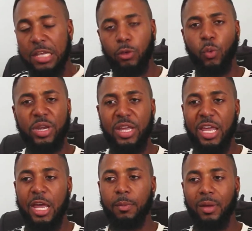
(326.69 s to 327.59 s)
to win the
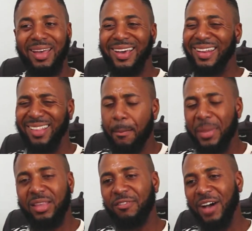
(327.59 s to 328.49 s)
game, that's a bit
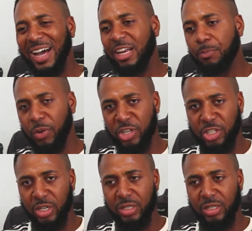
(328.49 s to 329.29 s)
of added pressure.